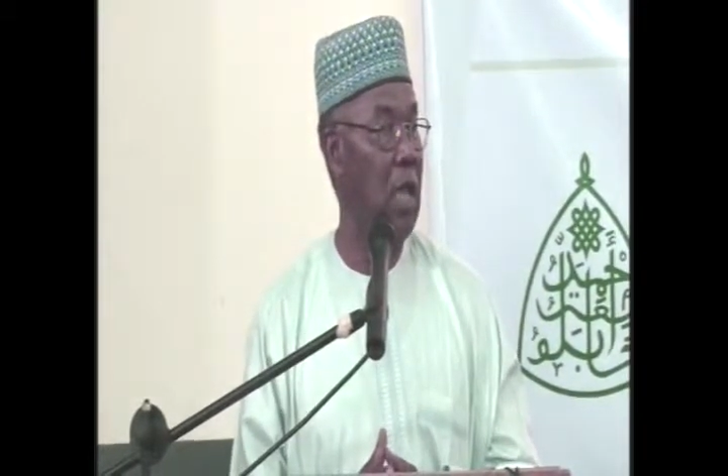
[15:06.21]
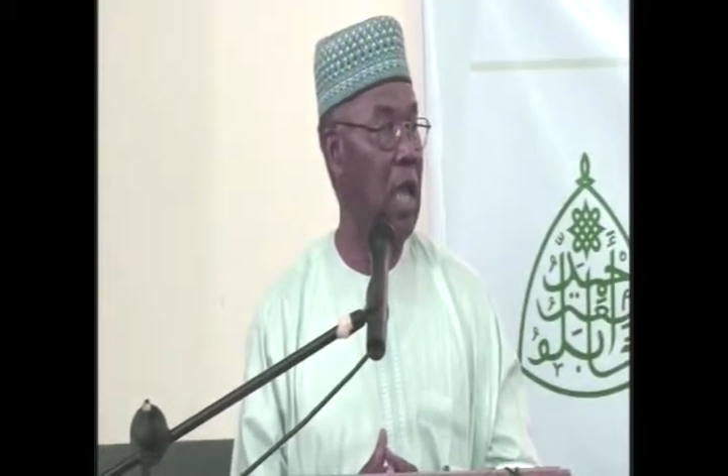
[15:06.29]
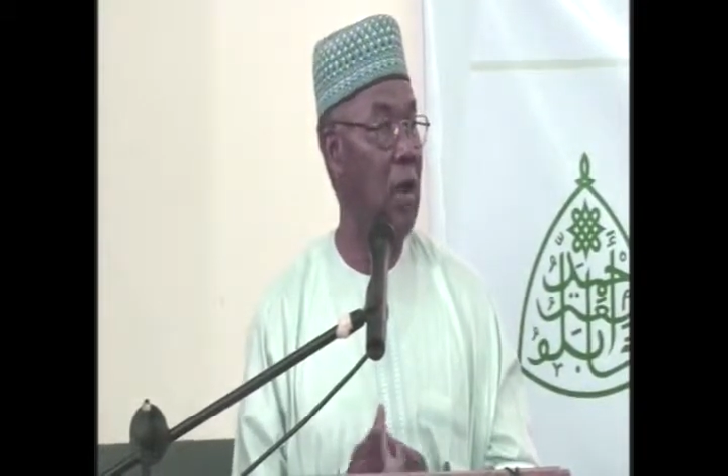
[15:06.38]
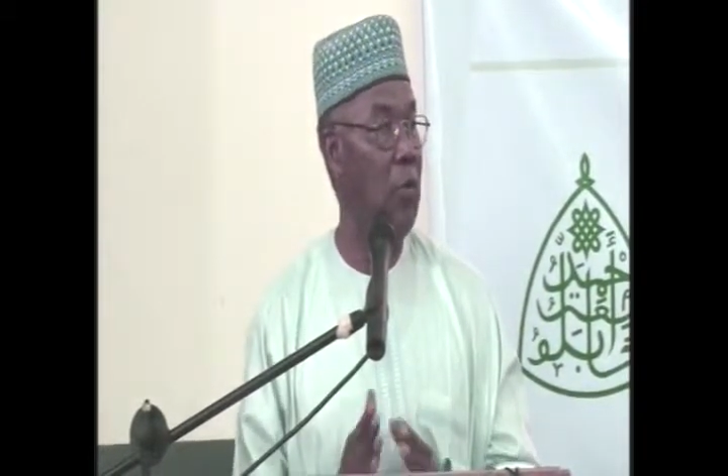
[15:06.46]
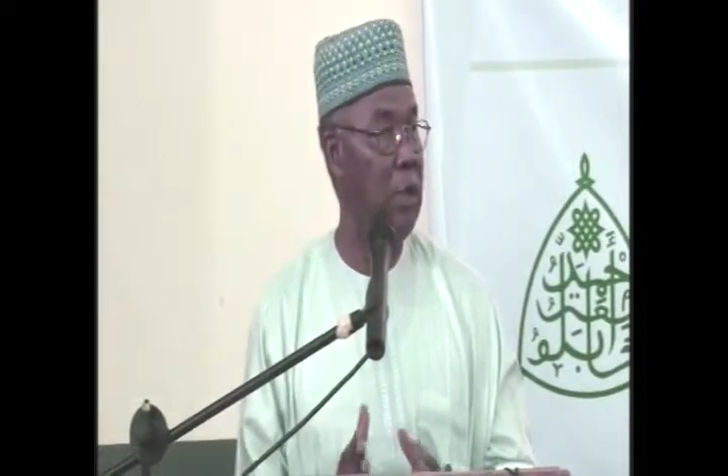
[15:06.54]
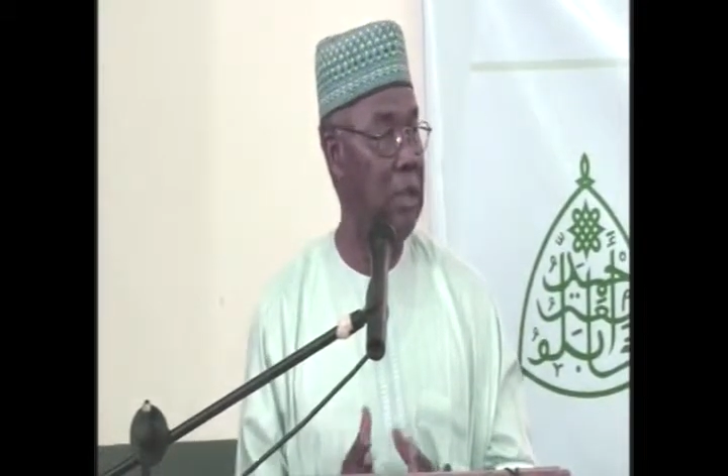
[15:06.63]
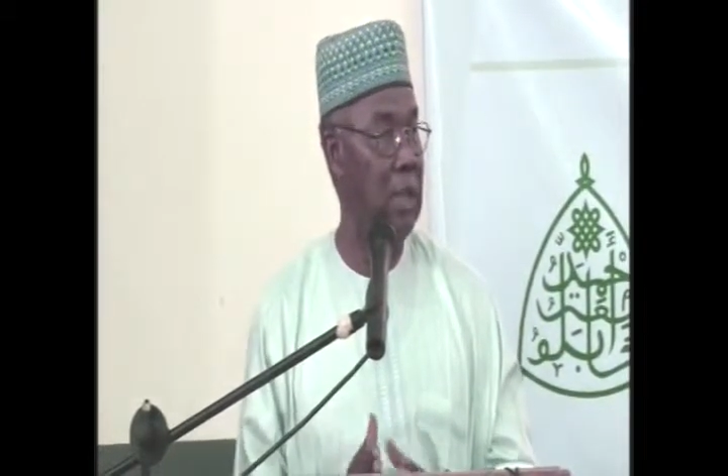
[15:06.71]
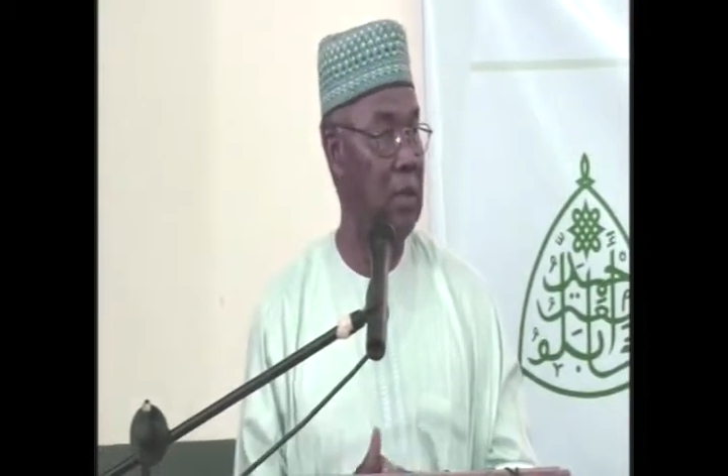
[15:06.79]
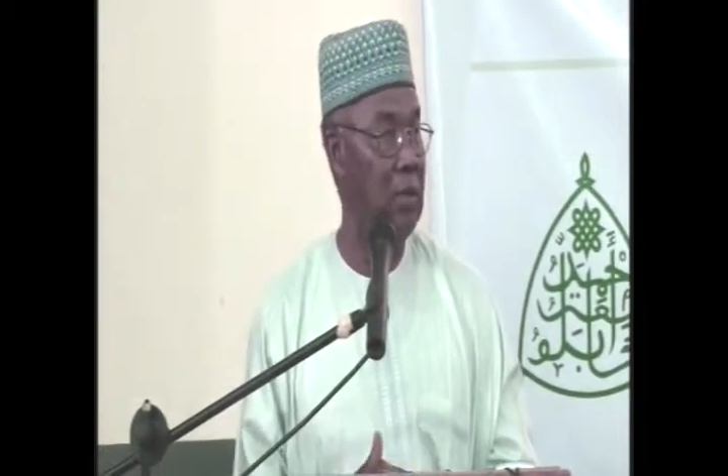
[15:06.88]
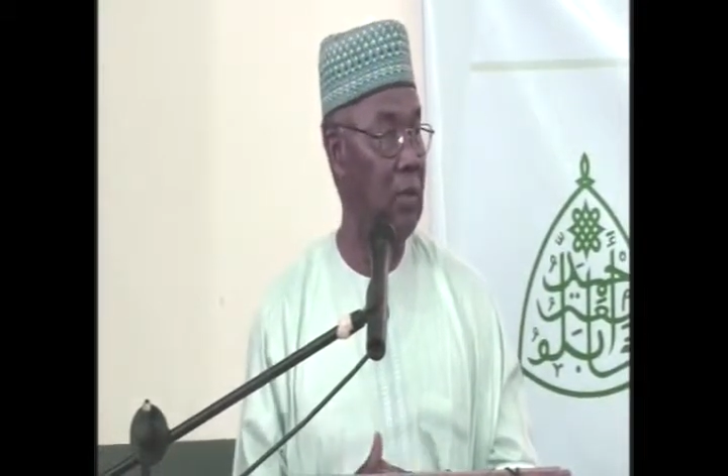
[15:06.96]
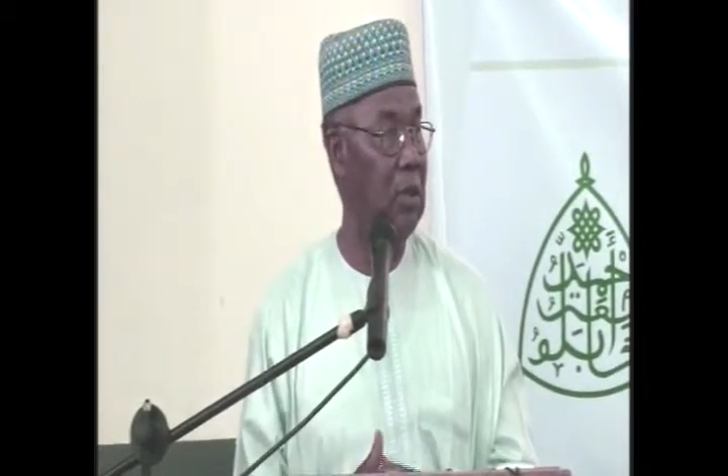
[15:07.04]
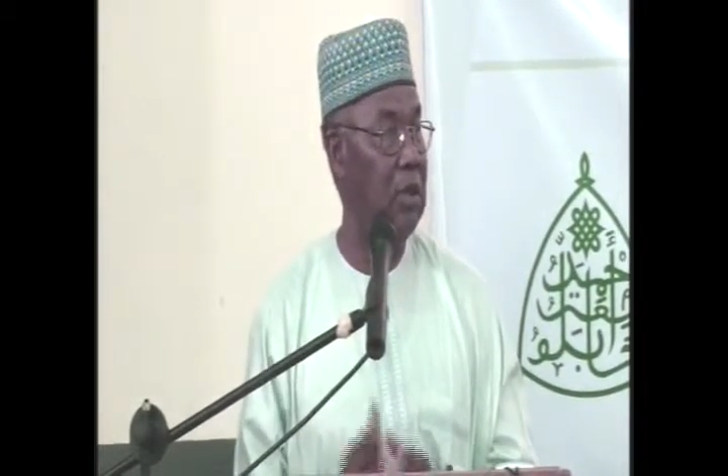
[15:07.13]
acquitted
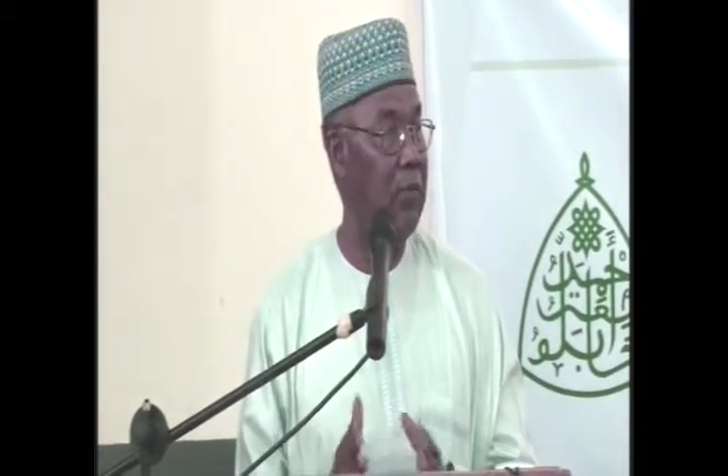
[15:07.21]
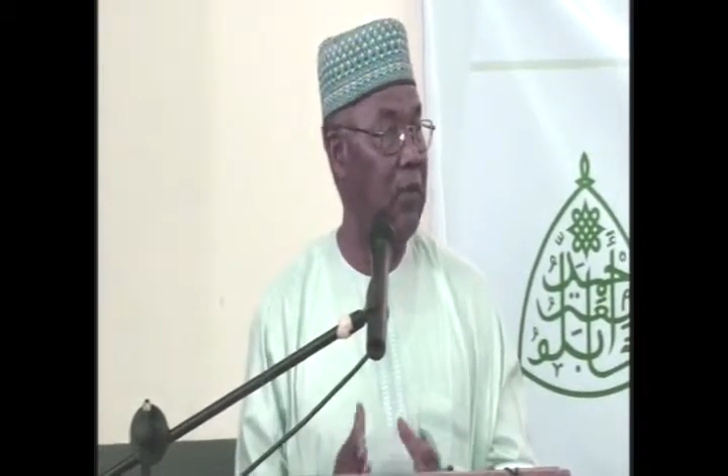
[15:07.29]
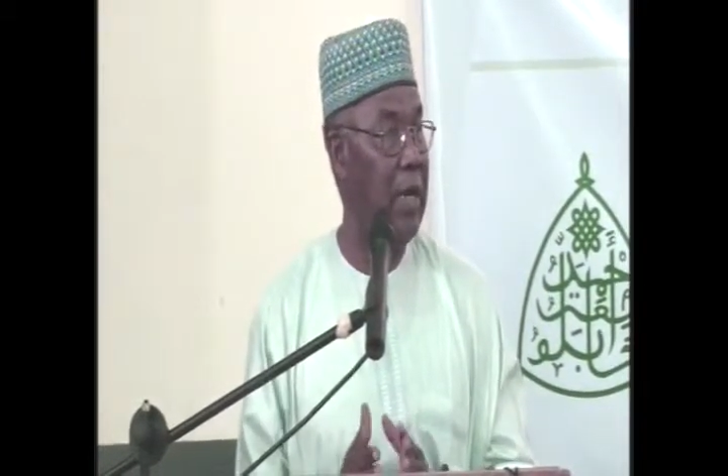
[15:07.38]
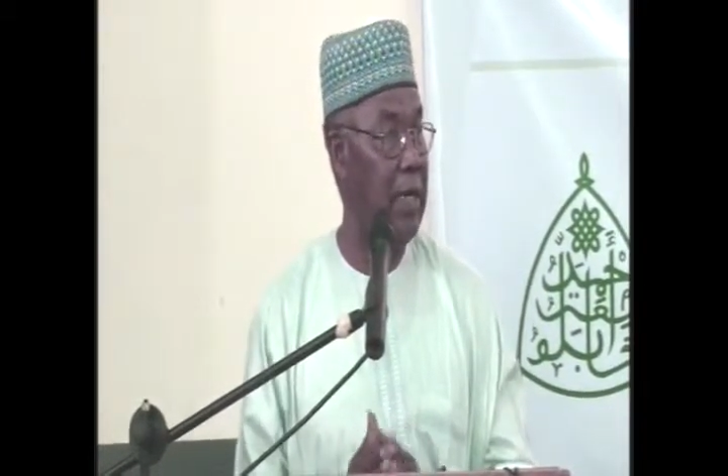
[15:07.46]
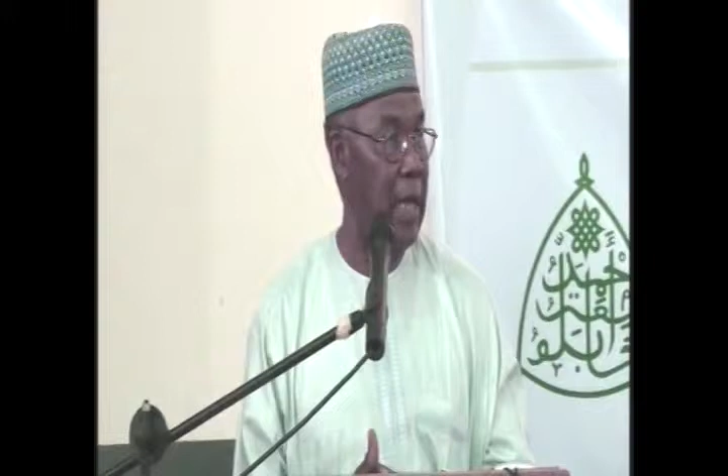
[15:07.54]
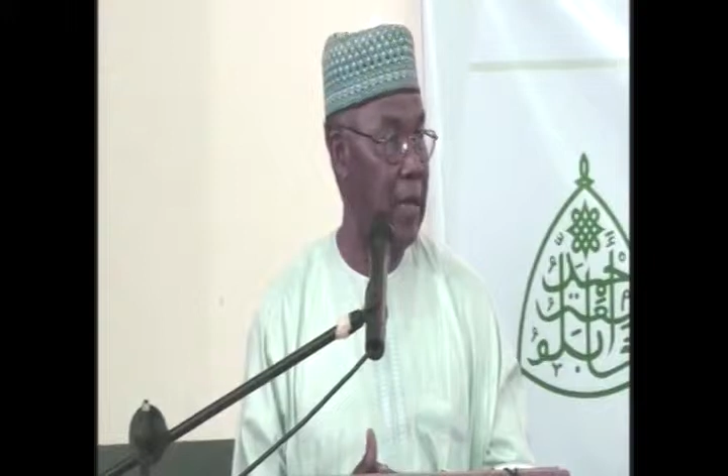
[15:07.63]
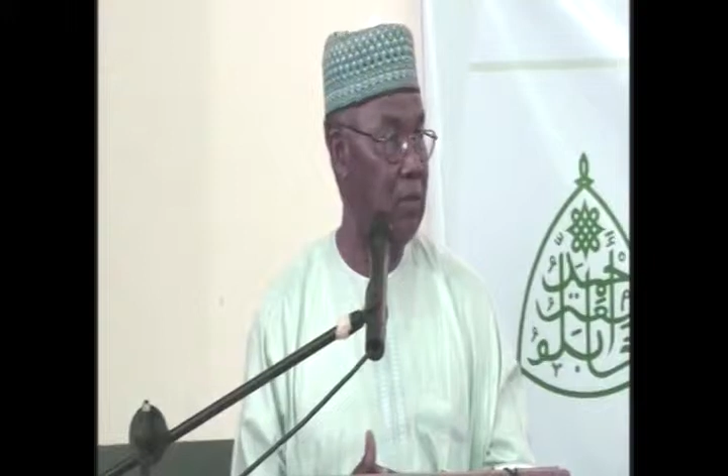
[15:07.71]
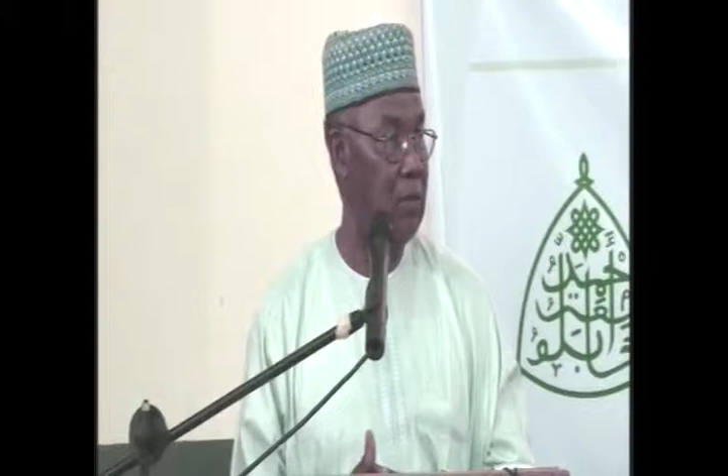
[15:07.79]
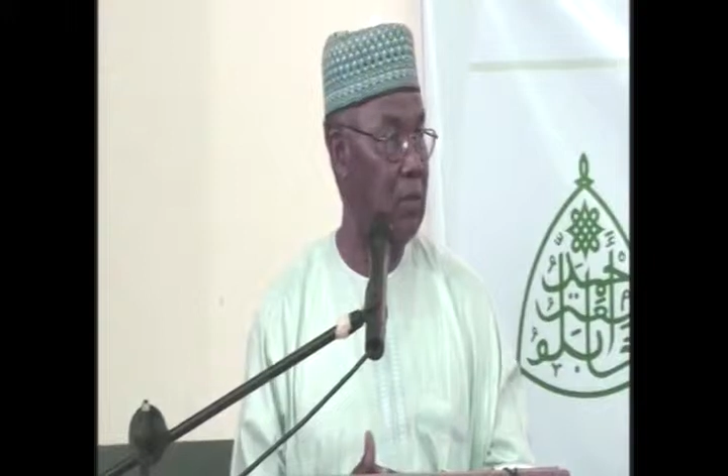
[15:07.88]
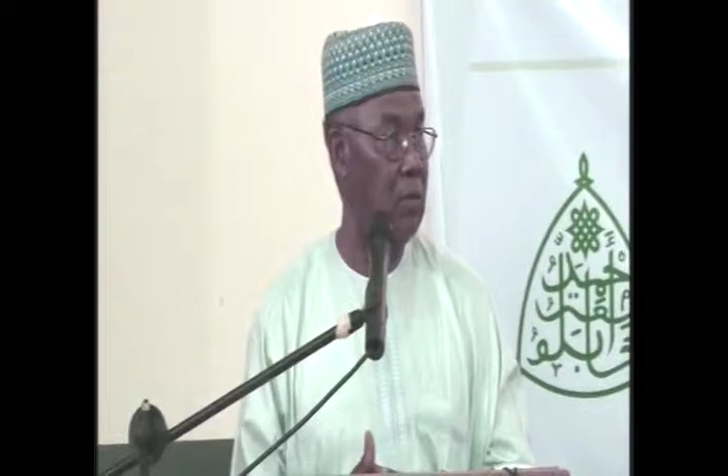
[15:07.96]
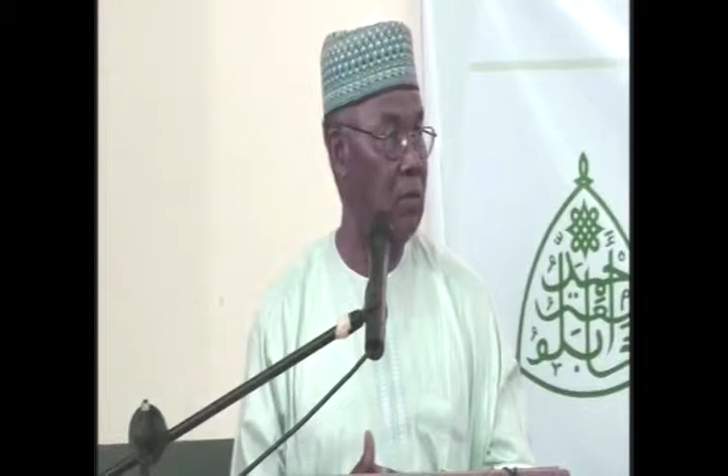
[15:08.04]
on several counts,